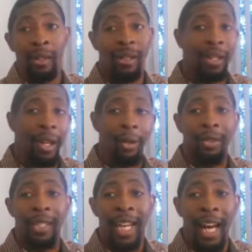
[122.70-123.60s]
The
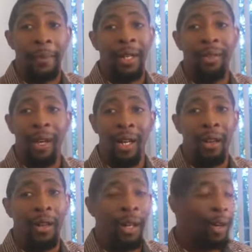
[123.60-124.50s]
Closest Guide by Grant
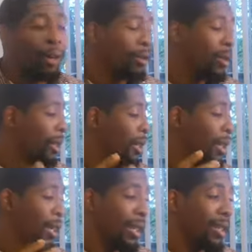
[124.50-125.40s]
Cardone,
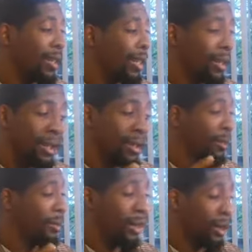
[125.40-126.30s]

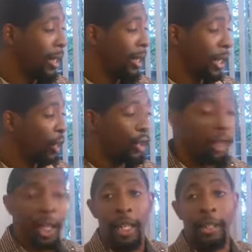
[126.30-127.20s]
it's
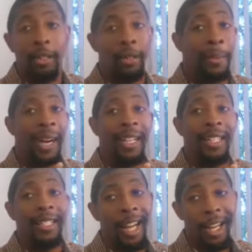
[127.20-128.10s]
changed my
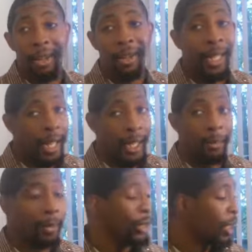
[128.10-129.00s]
entire
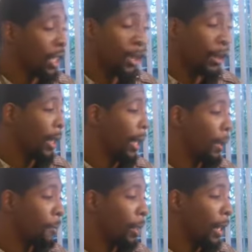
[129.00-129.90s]
game. It changed my
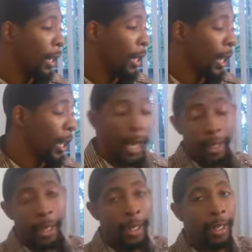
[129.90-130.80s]
game.
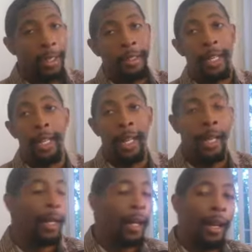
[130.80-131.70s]
They say
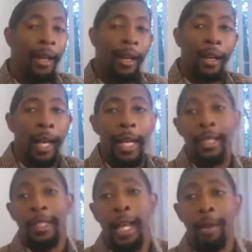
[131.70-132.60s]
that a lot
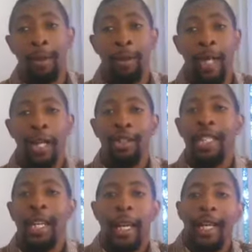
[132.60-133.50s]
of times you can't
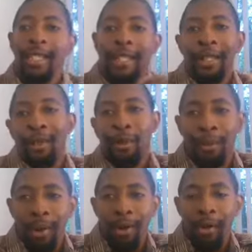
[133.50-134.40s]
just get a single
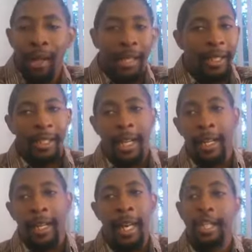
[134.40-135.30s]
book and it's not
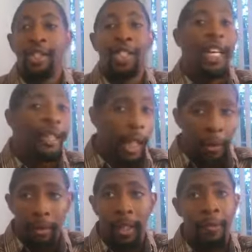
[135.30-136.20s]
gonna change
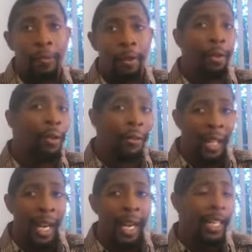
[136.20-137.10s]
everything for you
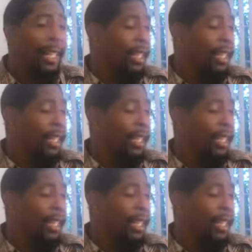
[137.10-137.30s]
overnight.